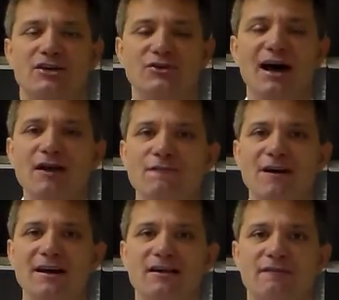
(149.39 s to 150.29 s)
do not
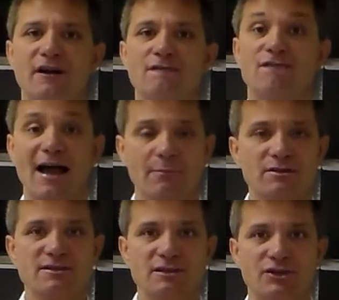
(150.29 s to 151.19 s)
find it a very
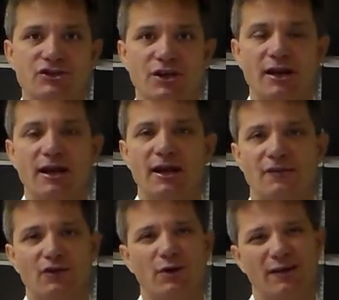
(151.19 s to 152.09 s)
viable solution
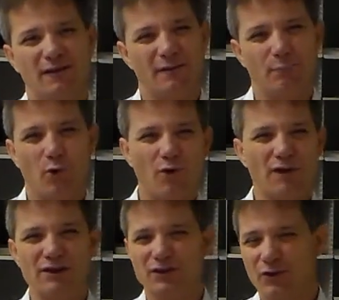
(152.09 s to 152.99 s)
if they're doing
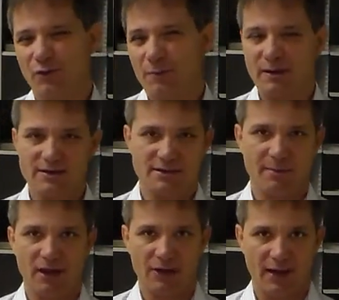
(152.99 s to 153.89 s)
more than 2 to 3 pieces
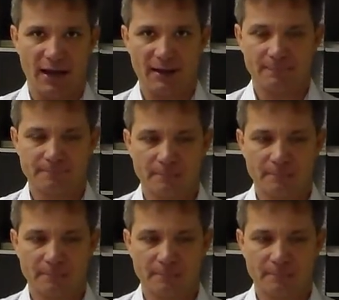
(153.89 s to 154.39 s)
of mail a day.